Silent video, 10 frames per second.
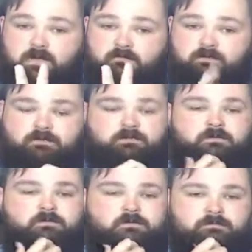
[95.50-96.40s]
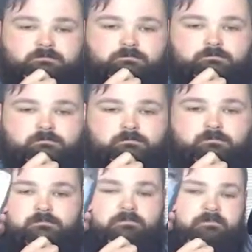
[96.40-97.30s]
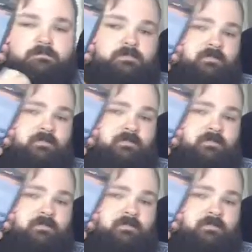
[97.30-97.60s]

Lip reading: (silent)